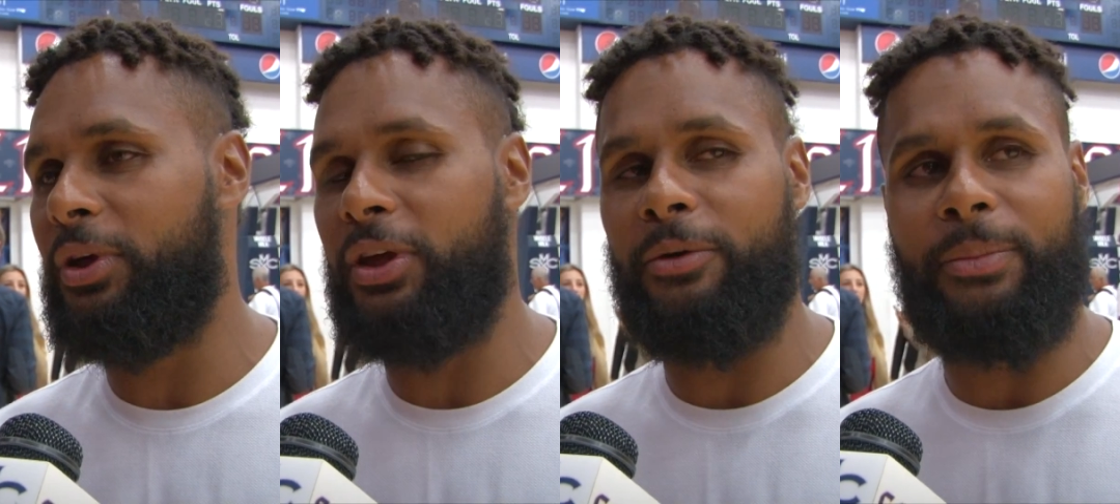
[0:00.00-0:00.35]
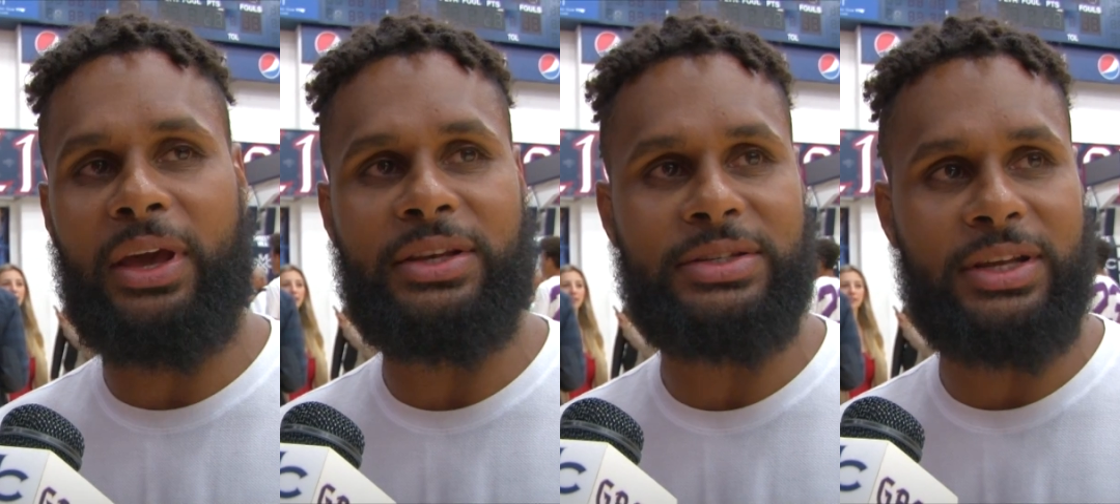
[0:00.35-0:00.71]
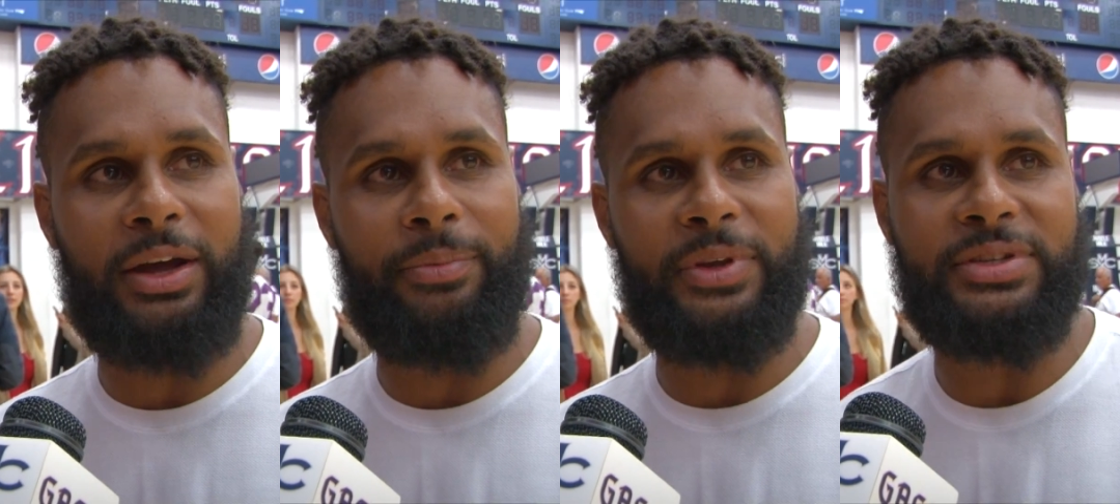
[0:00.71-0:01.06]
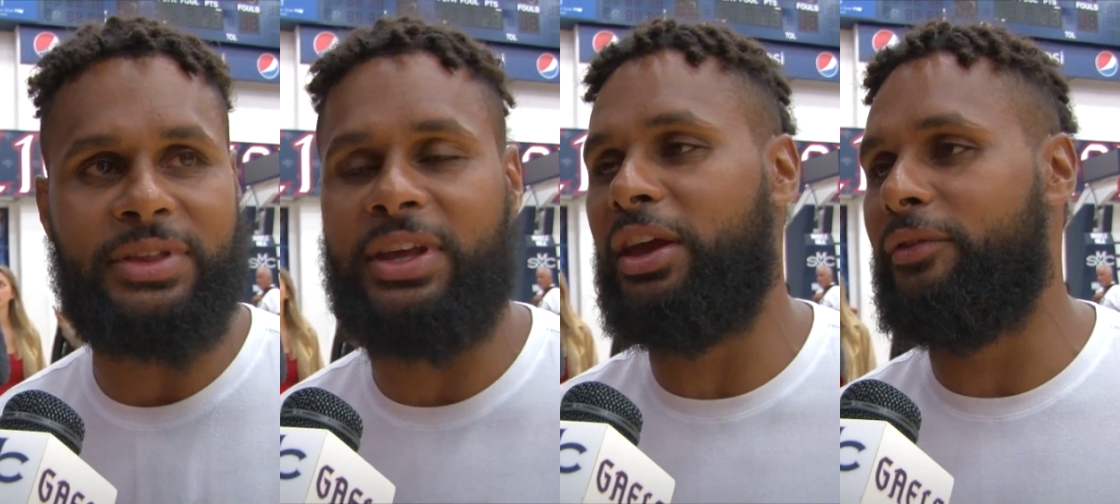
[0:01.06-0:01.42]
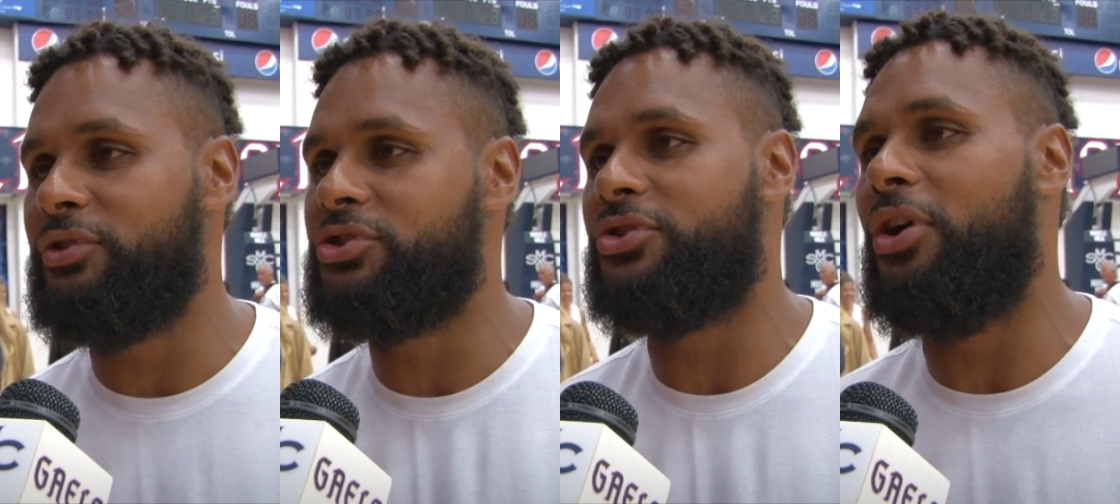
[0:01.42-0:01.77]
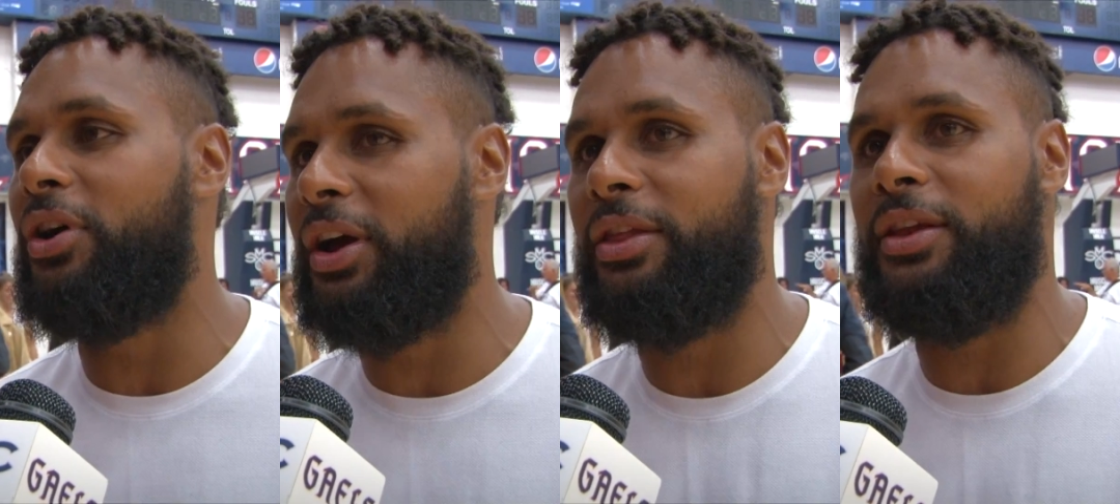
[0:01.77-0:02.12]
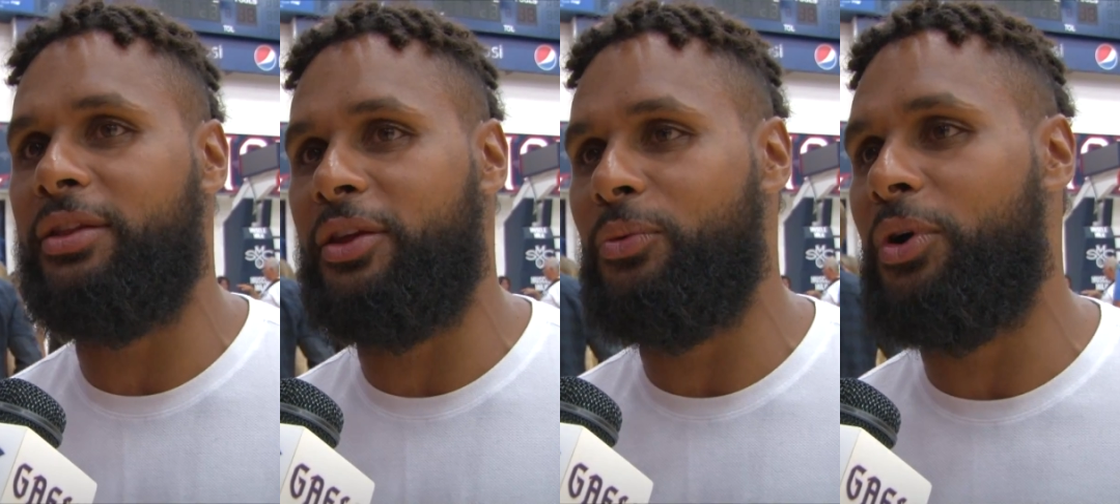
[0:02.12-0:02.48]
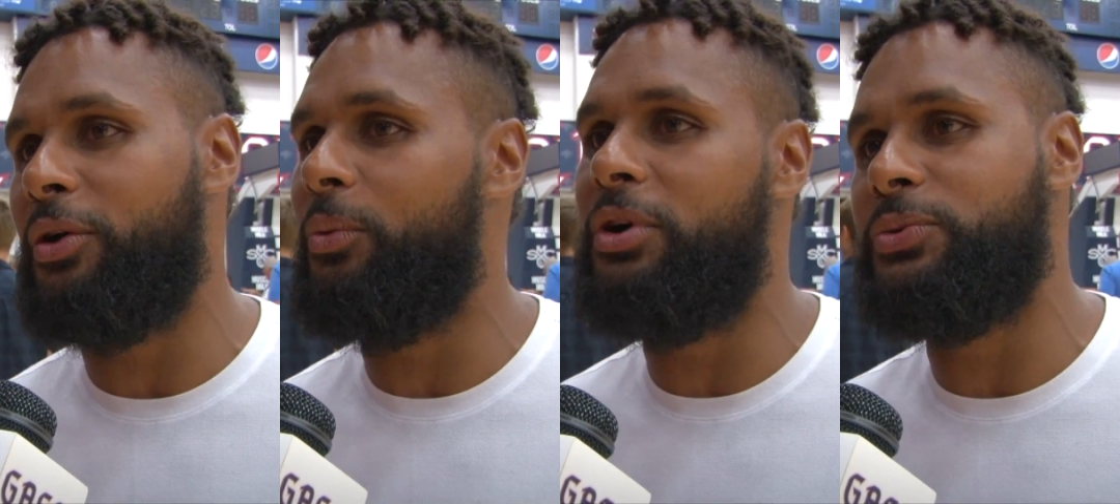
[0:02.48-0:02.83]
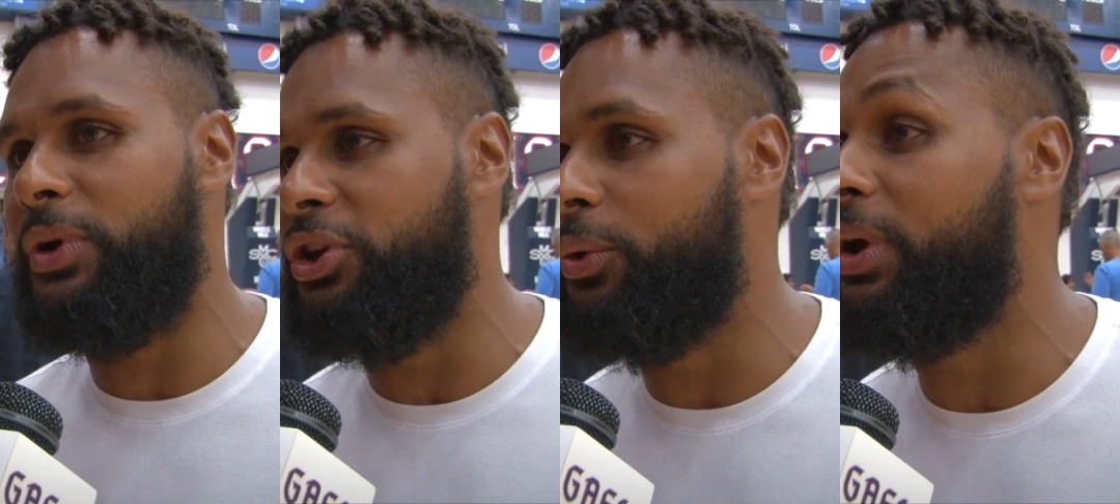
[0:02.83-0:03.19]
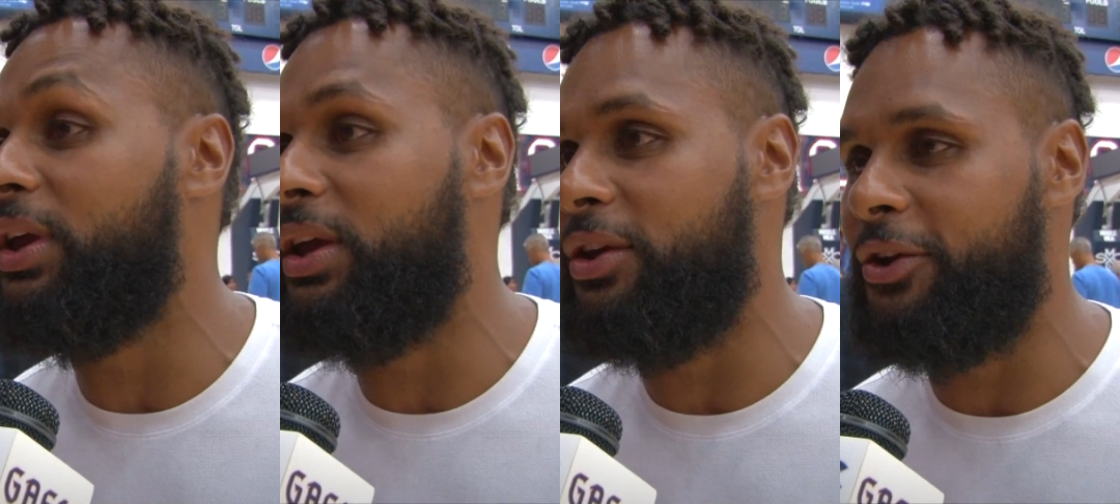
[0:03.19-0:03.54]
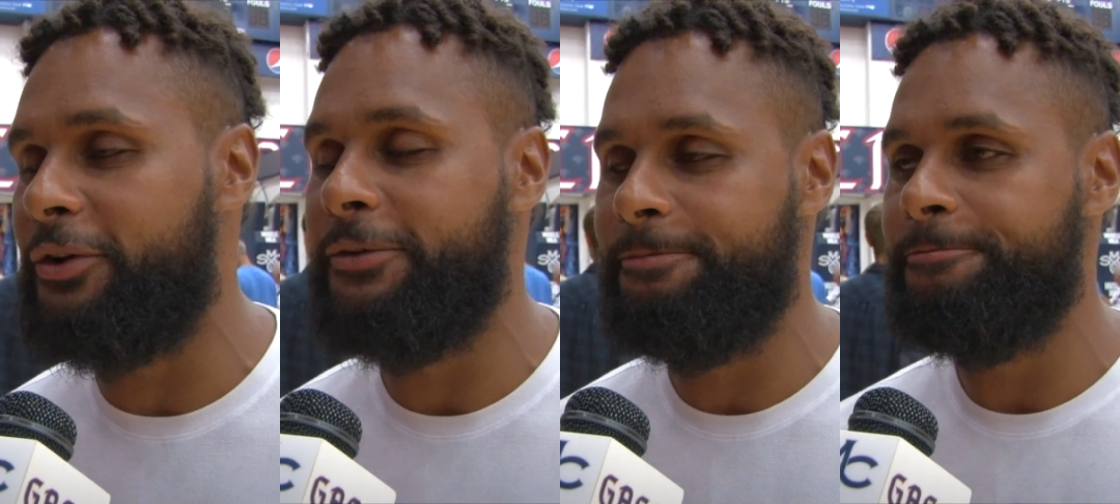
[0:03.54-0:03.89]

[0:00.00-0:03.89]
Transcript: it, makes um, this thing even stronger than, than what it was when you were here, you know.